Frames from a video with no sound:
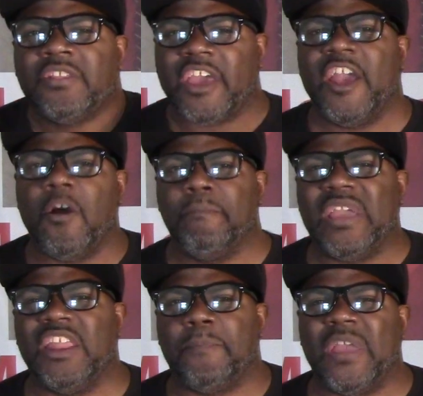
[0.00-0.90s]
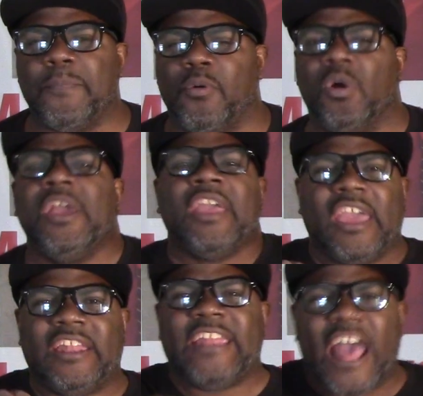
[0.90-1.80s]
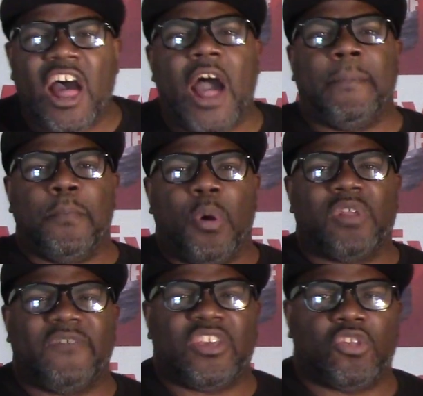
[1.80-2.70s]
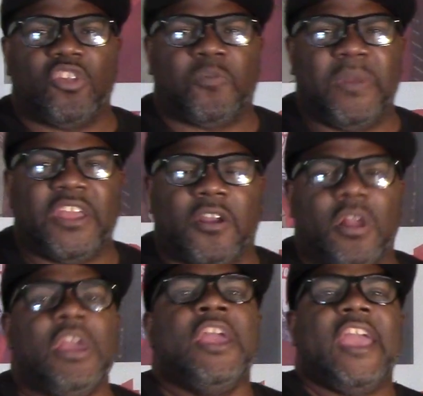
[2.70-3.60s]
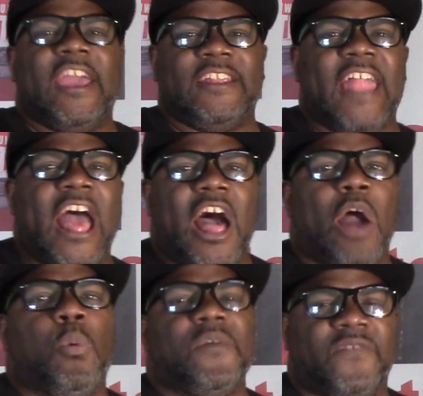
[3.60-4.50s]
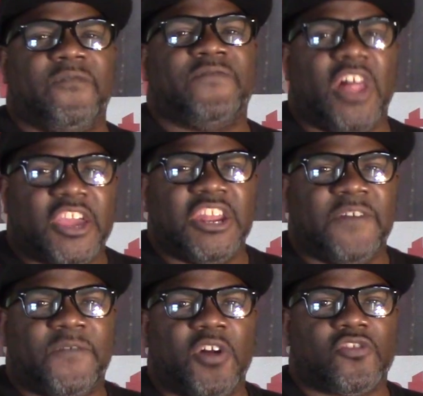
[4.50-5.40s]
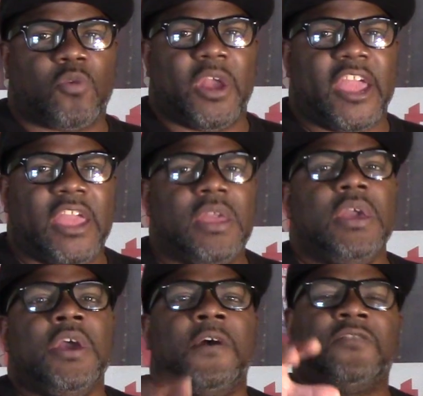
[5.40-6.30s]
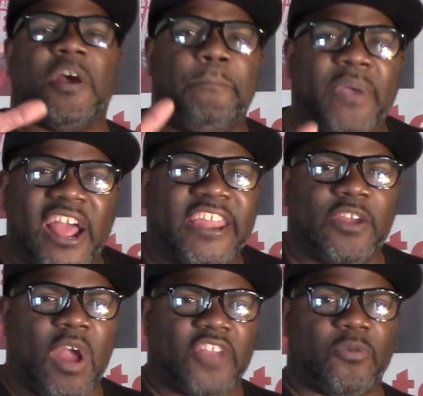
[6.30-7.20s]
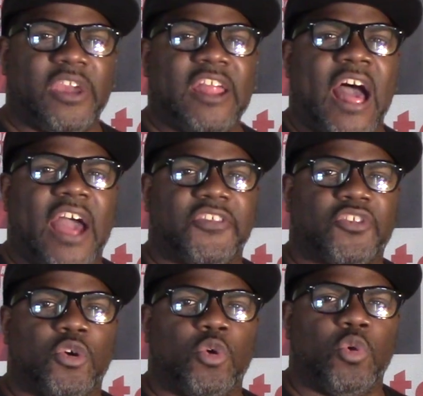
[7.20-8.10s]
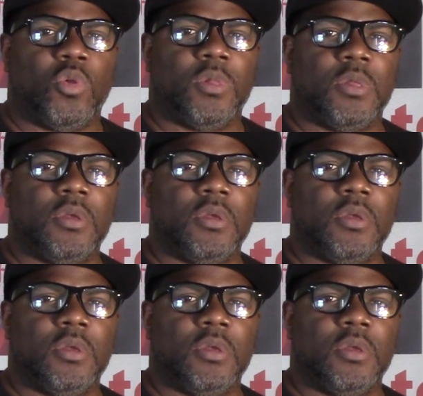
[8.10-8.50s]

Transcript: to help many people. And now I'm a motivational speaker. And now I went from flunking the first grade to barely graduating high school